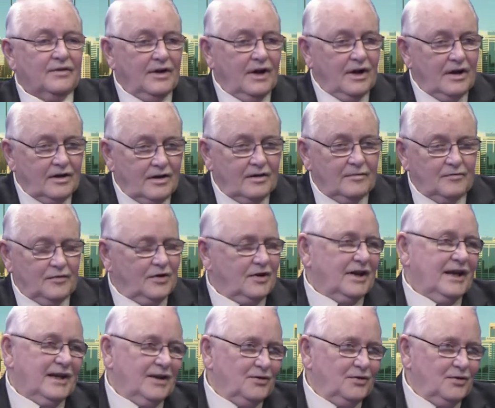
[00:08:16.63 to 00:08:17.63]
and hug them. You
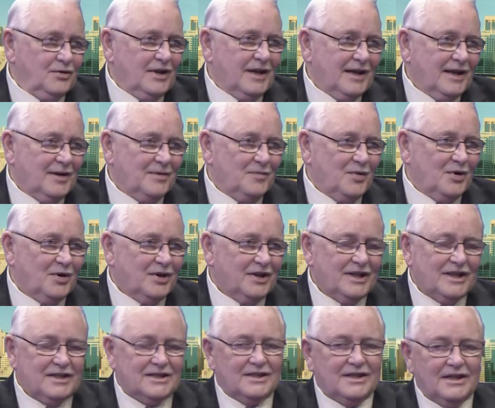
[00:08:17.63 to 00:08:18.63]
can't do that anymore in
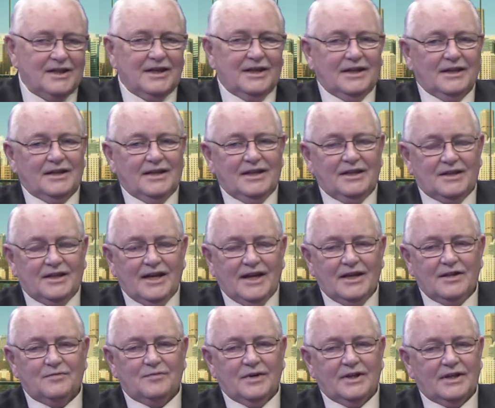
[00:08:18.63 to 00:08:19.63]
these. Mm -hmm these
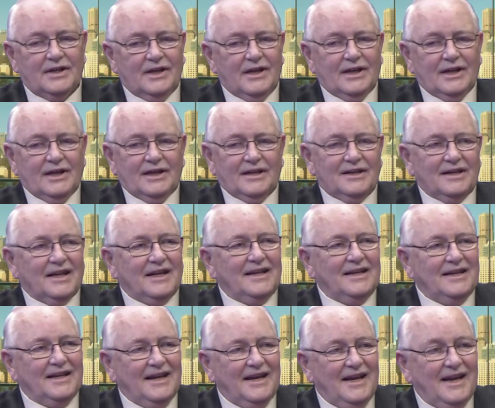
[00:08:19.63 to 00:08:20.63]
days. But give him a high
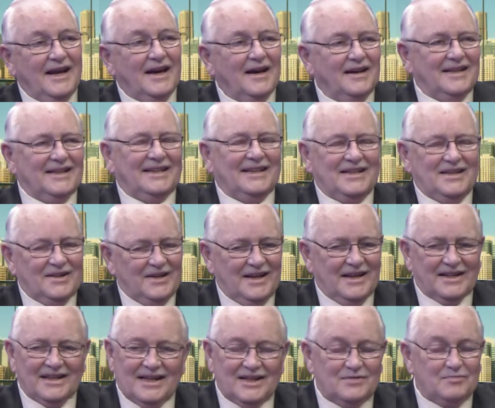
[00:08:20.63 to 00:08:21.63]
five. Yeah,
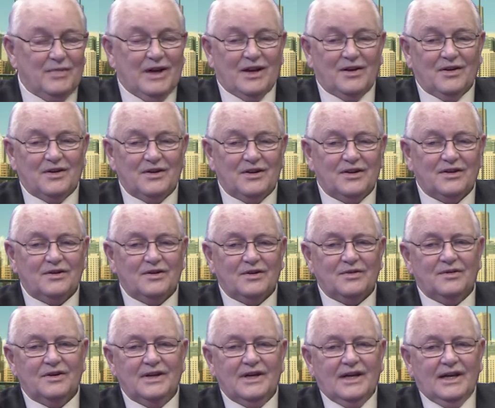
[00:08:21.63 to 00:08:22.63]
yeah, that's about all you can
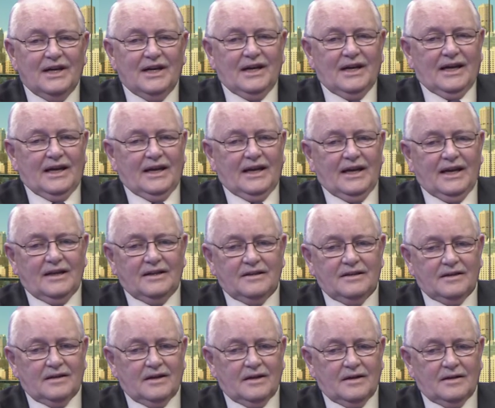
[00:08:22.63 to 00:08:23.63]
do. And
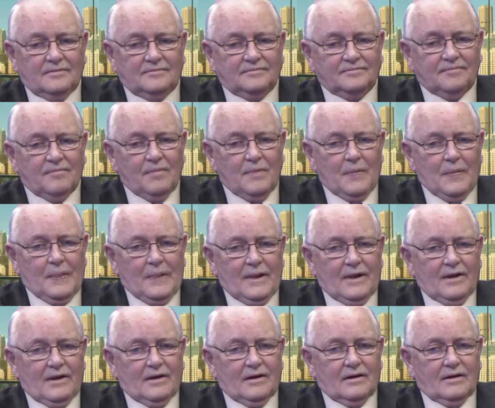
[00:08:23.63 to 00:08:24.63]
um,
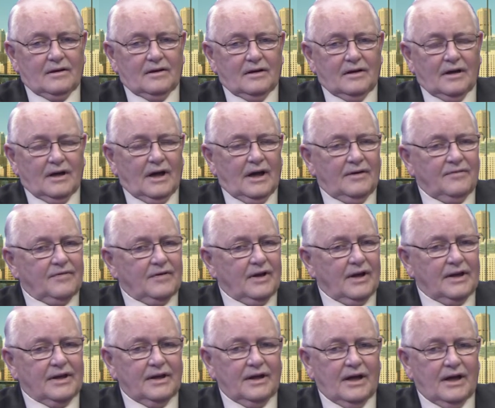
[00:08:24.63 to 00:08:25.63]
uh, I've
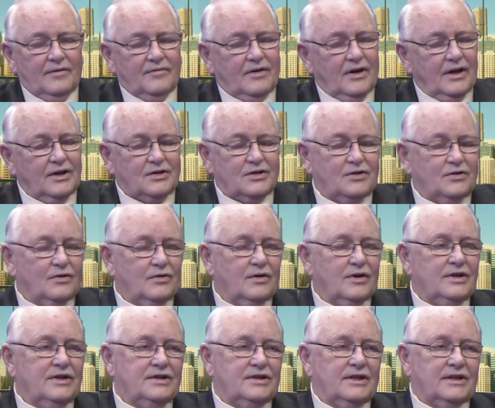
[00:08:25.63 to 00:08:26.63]
got I've got
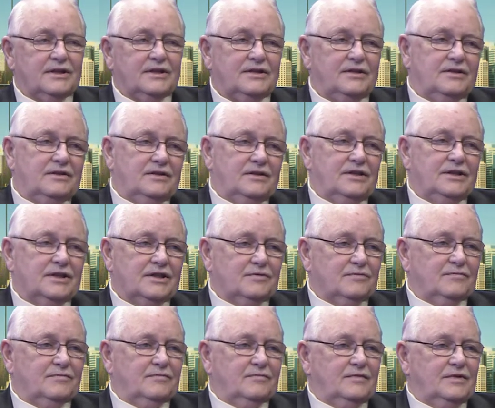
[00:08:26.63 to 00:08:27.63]
stories that
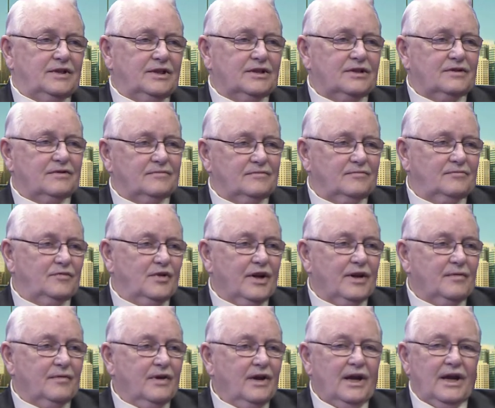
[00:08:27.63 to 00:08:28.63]
just just
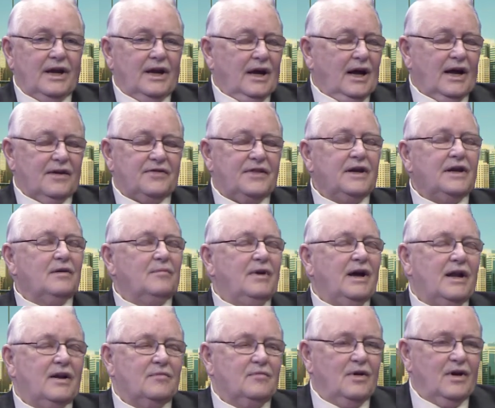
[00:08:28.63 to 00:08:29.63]
break. I think
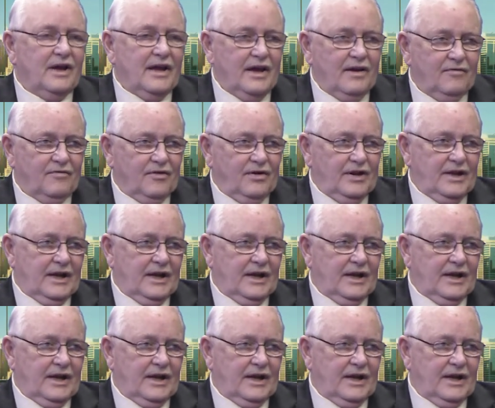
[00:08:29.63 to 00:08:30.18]
about them every